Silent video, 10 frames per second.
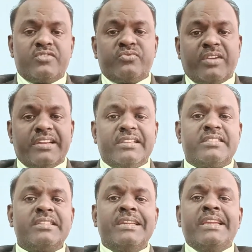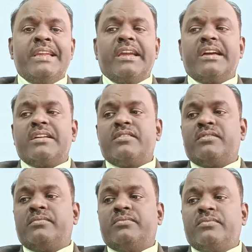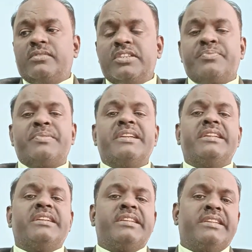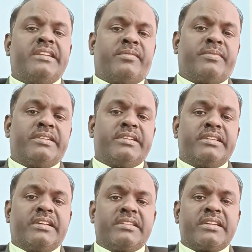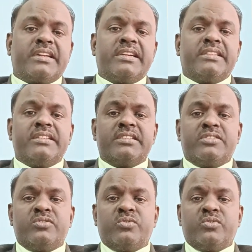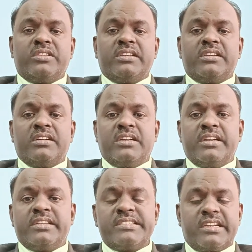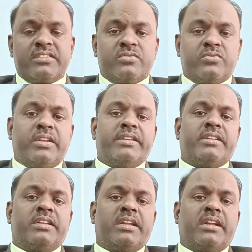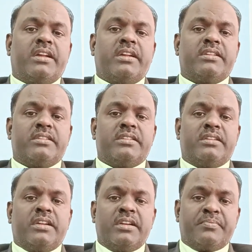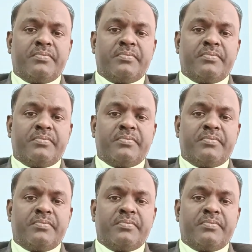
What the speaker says: virus uh, spreading in our India. Second things, you know that at uh,